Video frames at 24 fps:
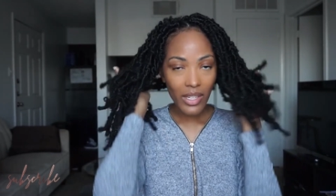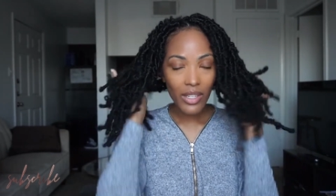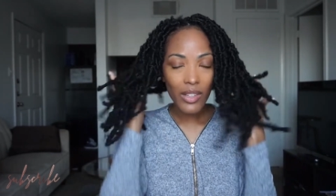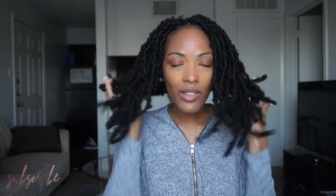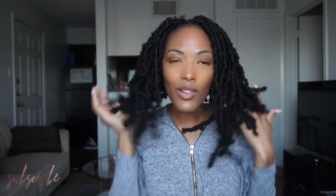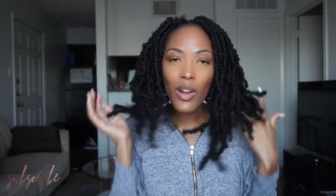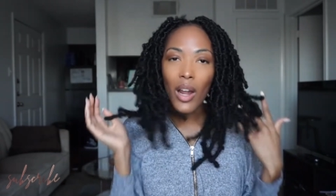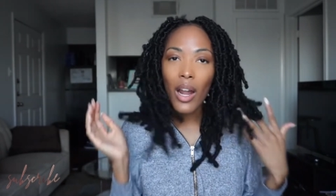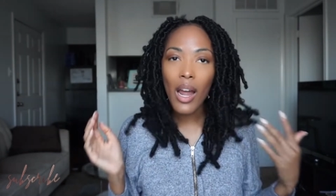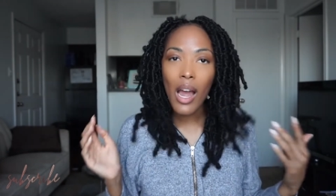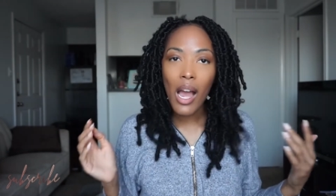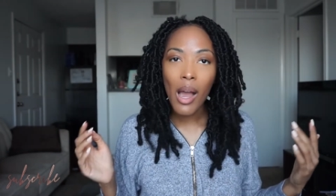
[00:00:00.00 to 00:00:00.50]
You
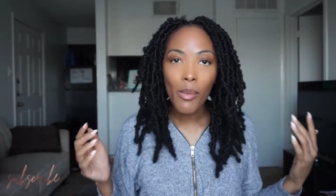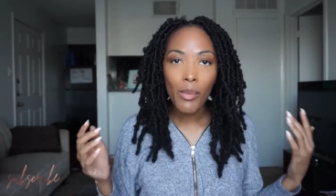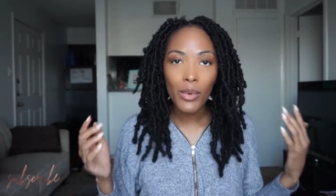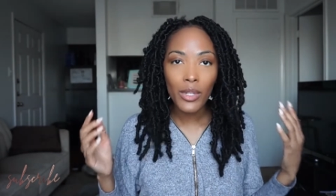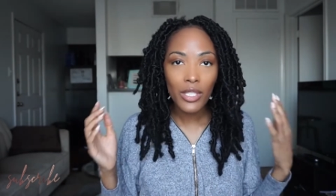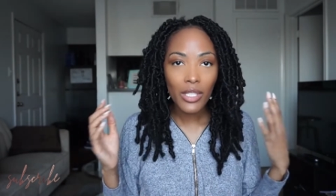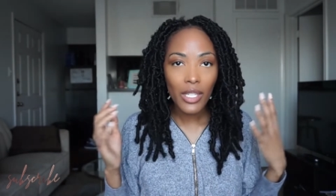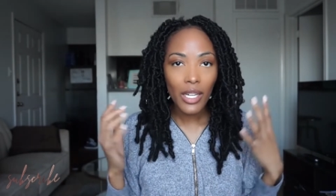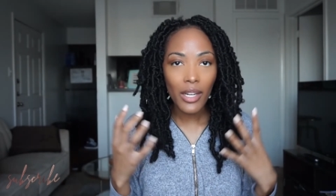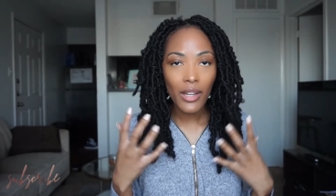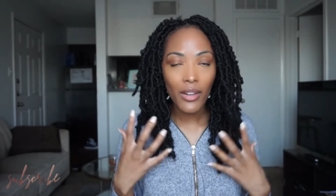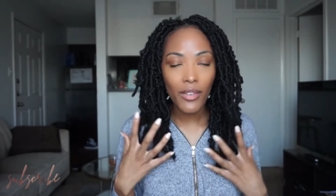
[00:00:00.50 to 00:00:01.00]
know, I
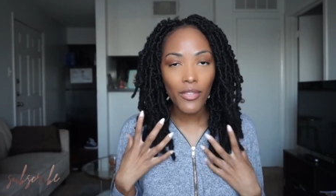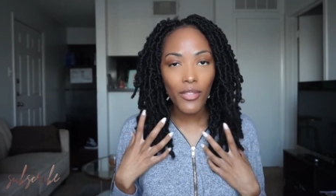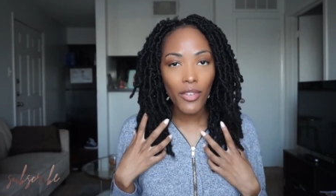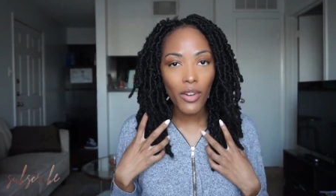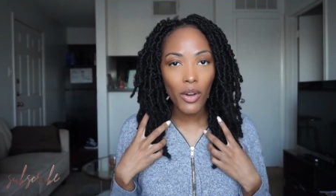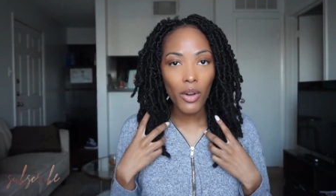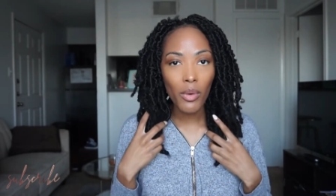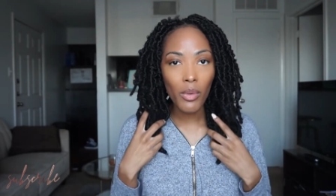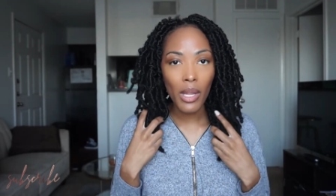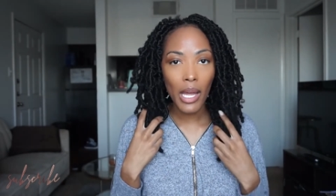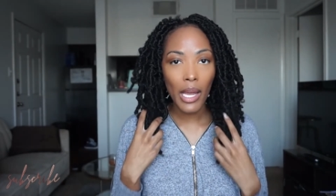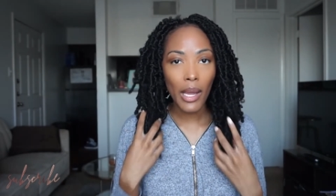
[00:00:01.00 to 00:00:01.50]
wish that it
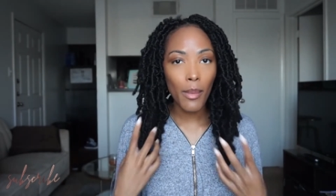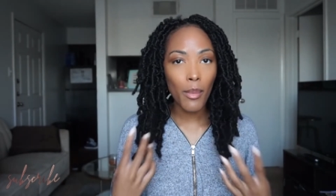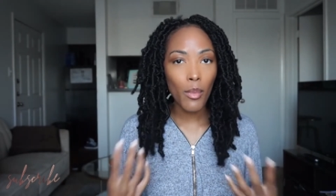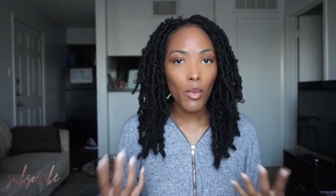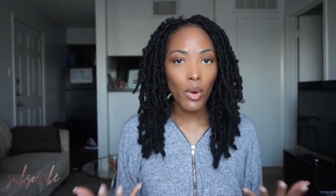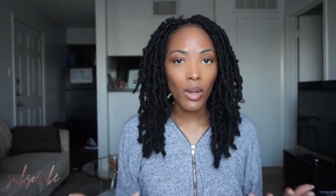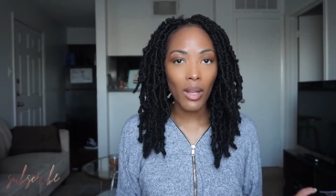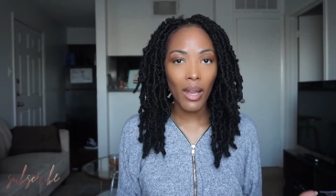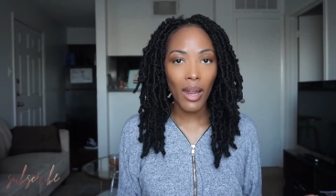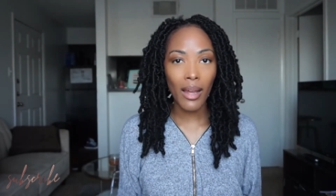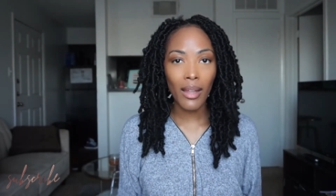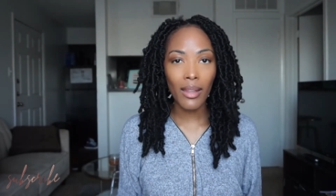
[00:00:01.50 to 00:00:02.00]
felt like
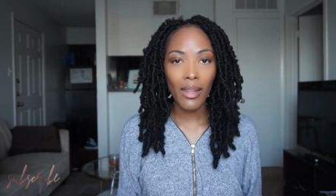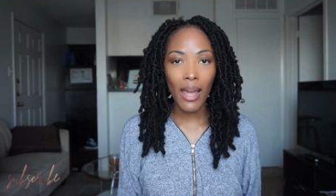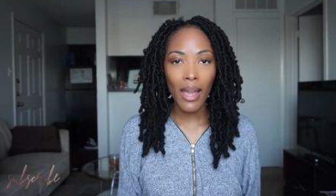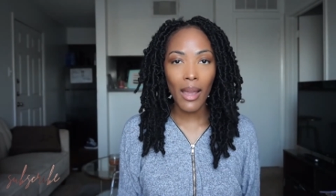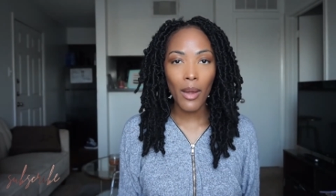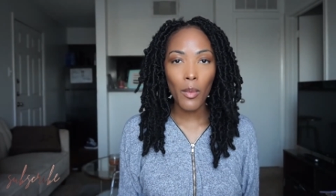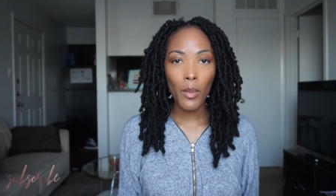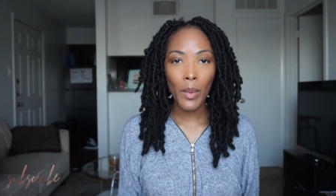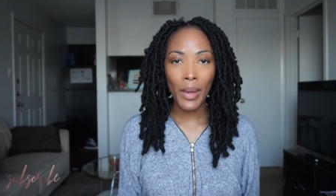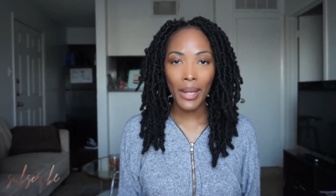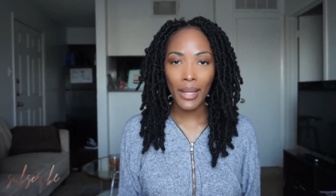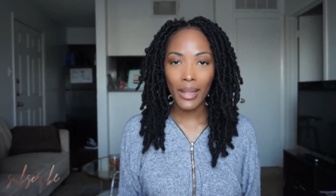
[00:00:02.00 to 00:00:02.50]
more like
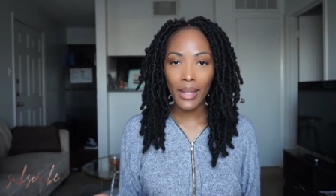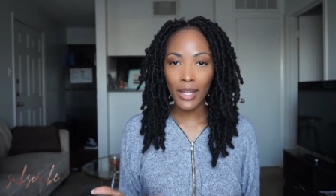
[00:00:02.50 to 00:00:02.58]
lightweight.